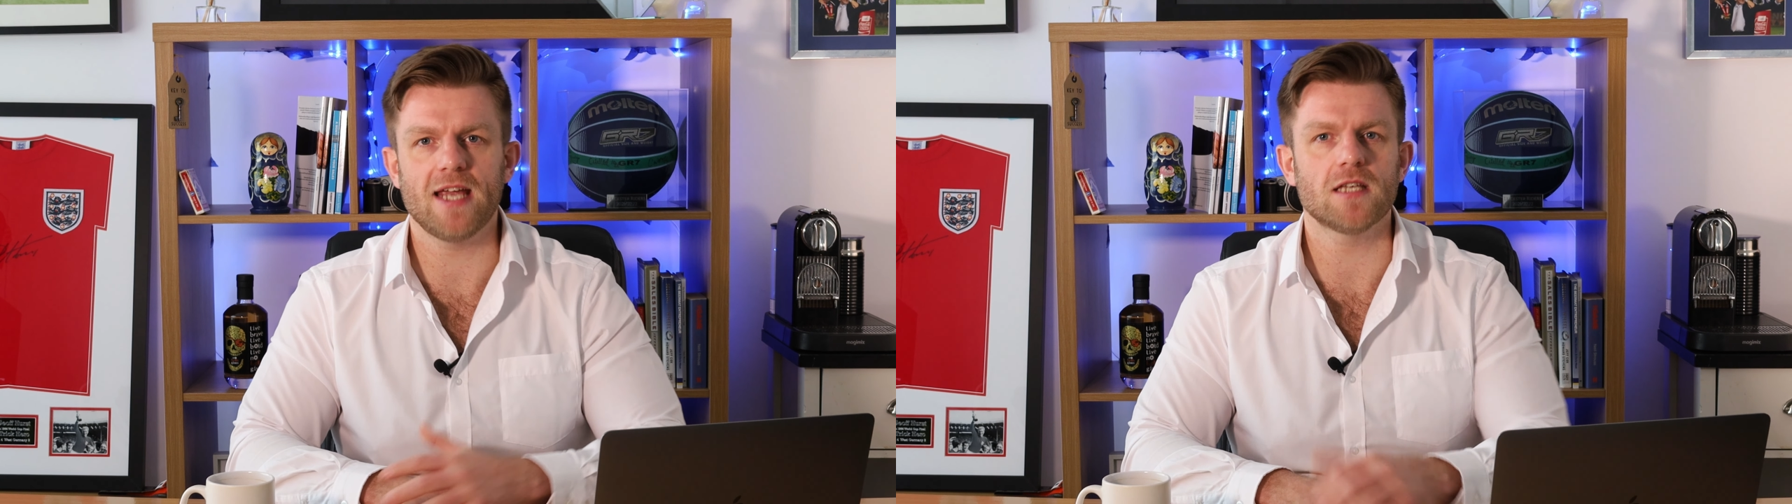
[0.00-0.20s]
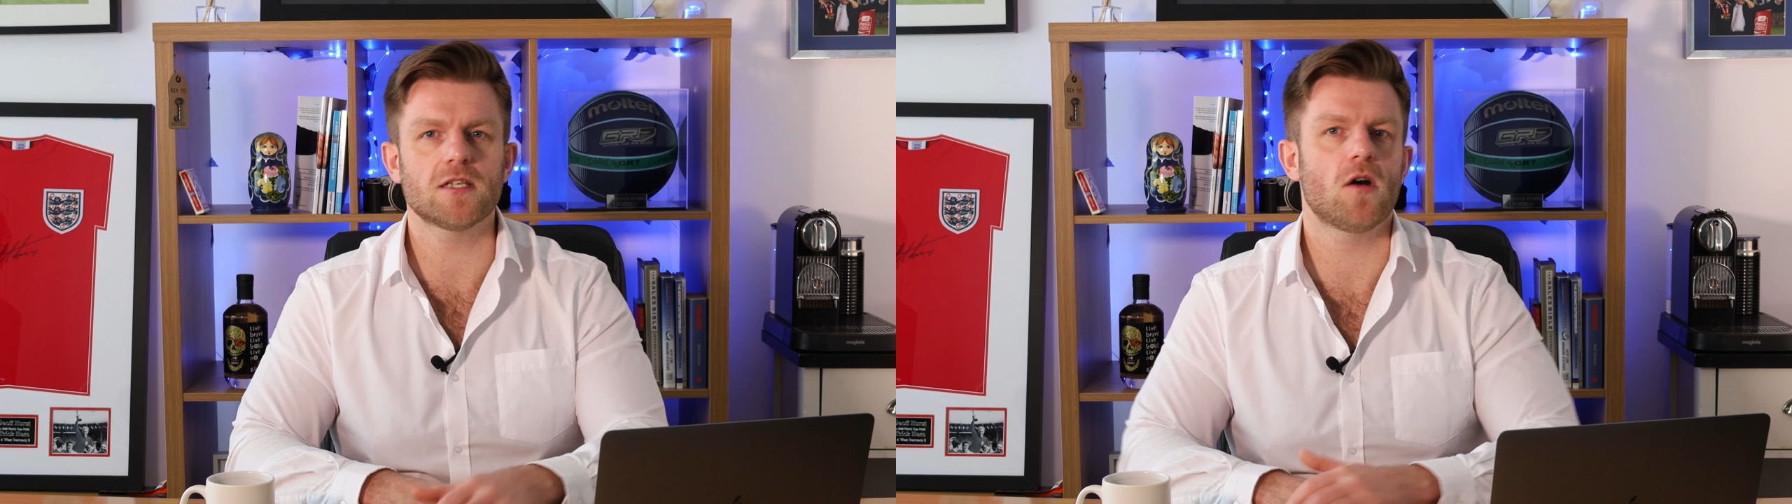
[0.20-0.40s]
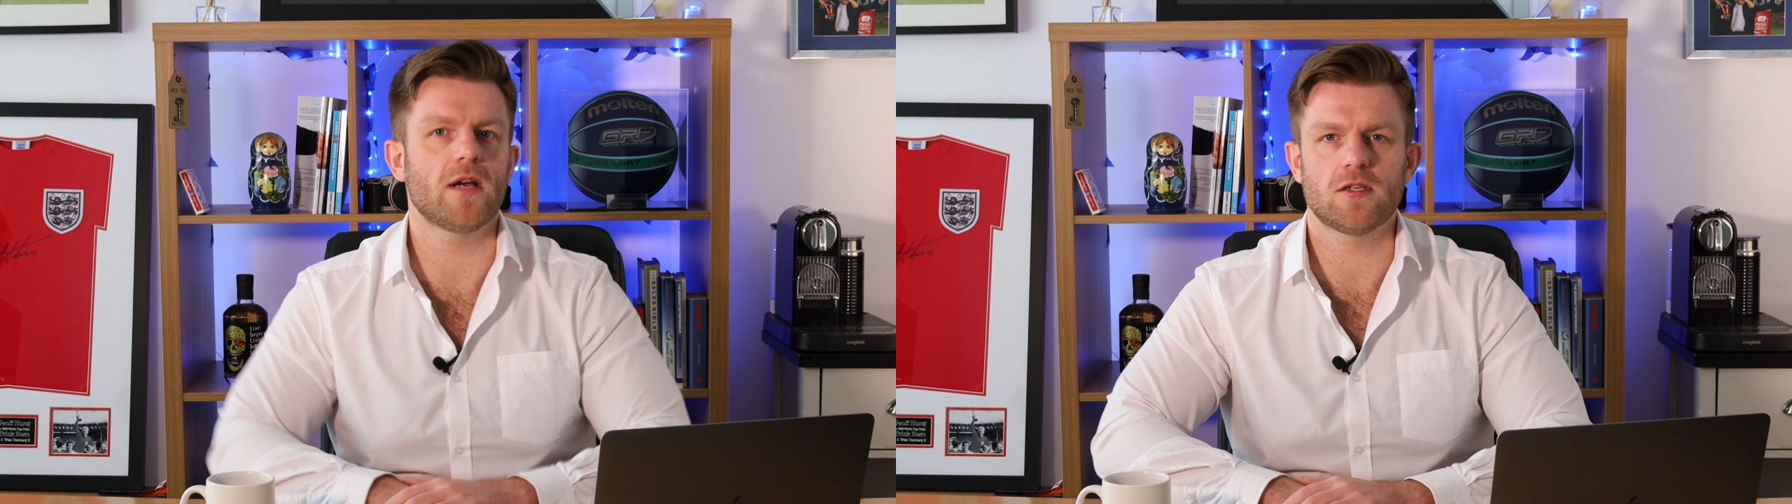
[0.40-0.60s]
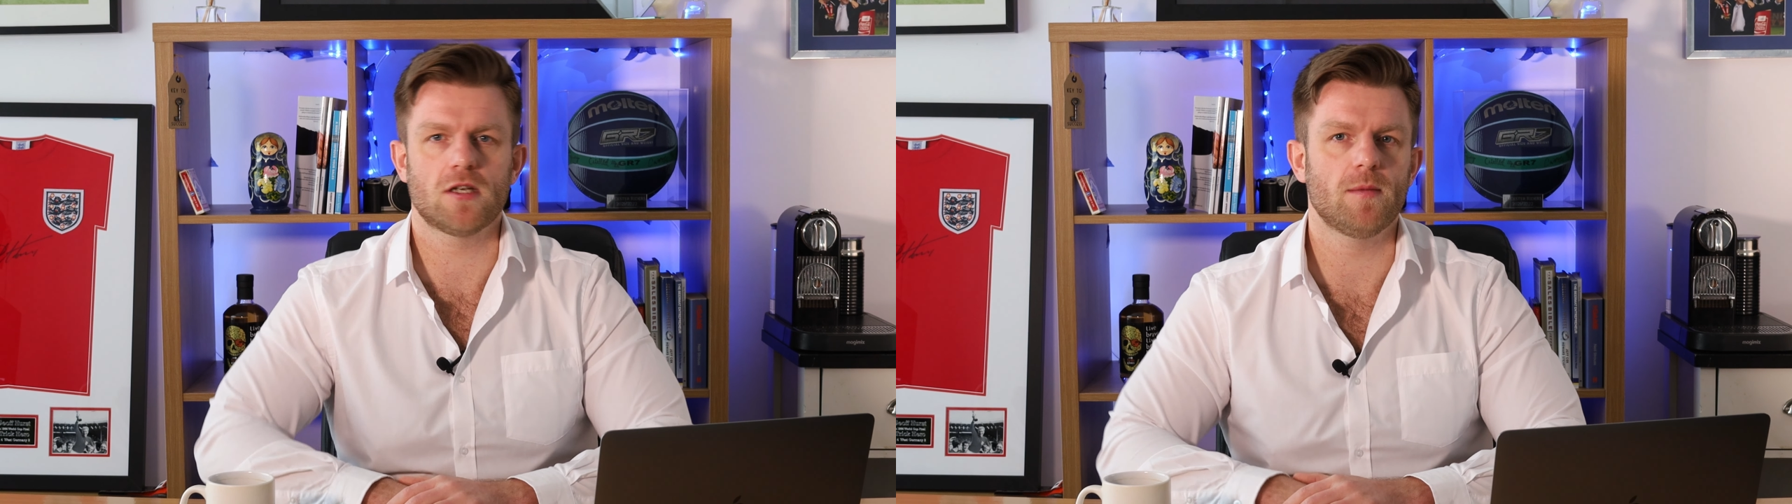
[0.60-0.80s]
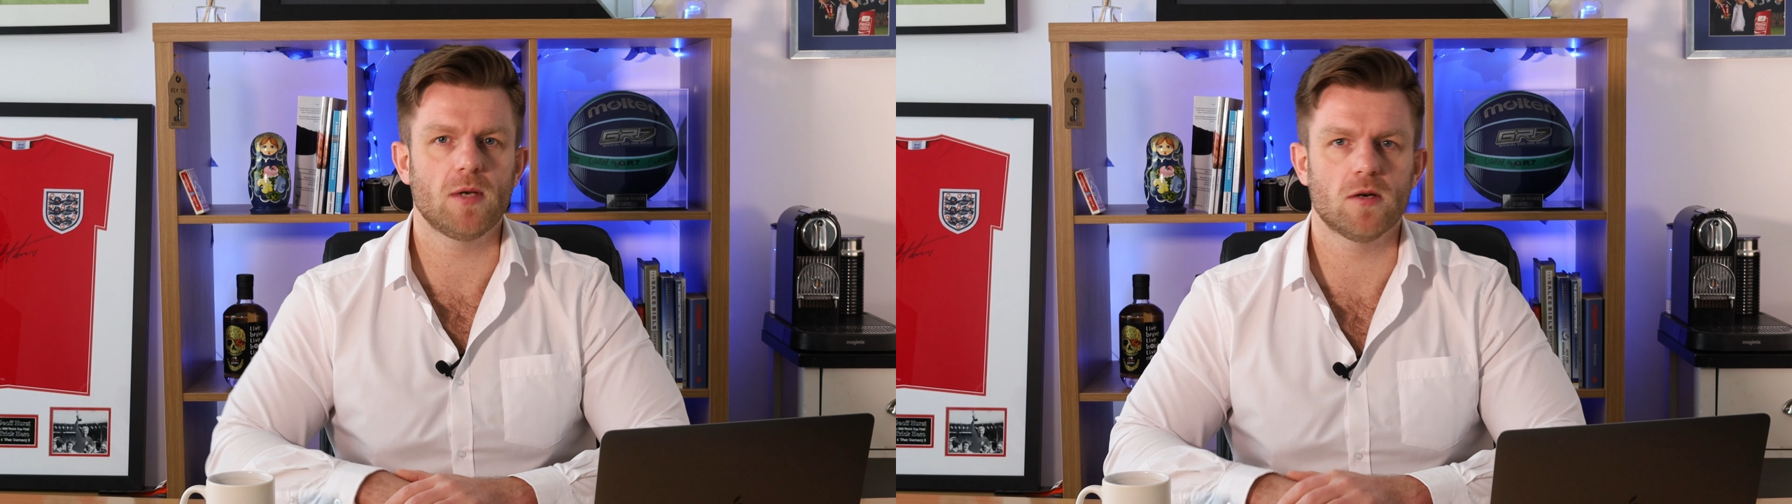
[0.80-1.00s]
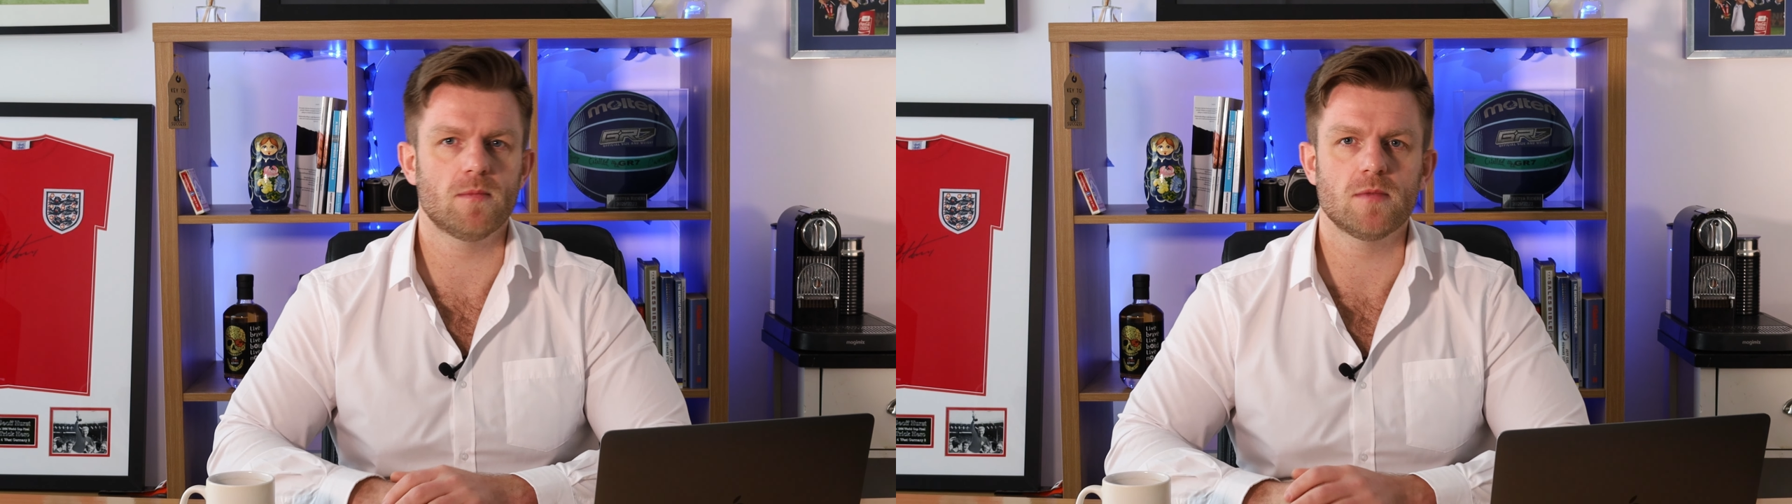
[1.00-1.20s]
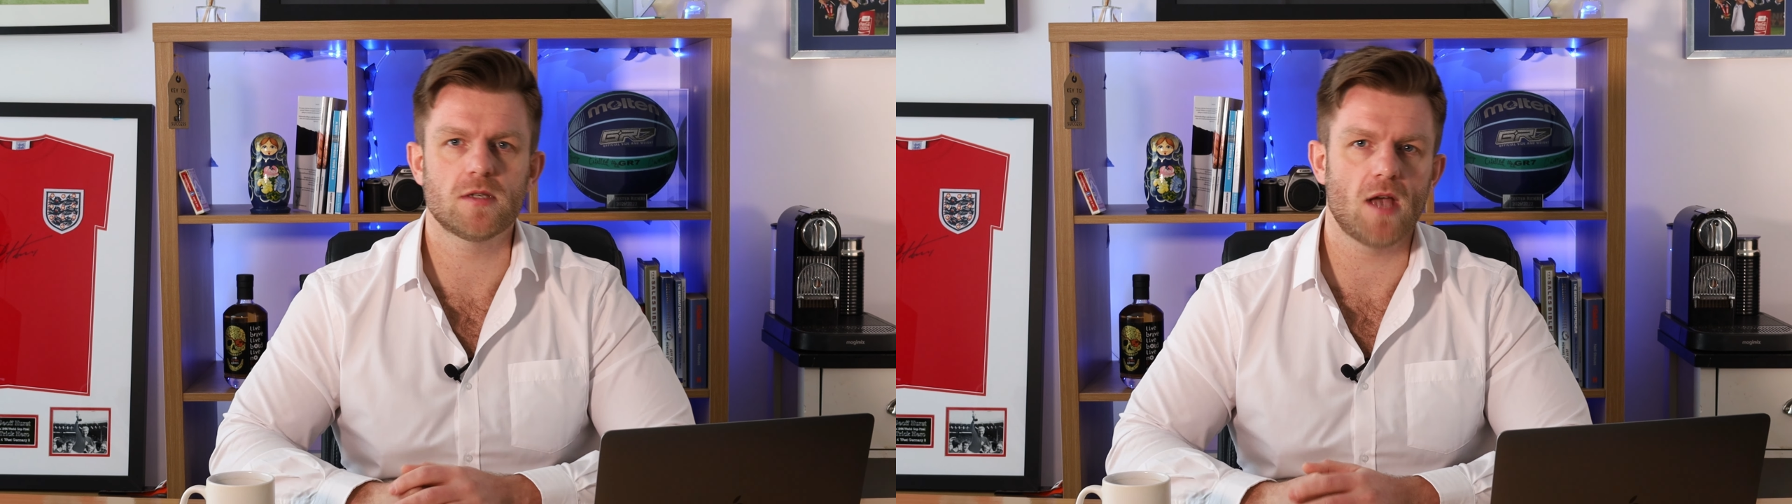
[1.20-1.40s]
your target suddenly becomes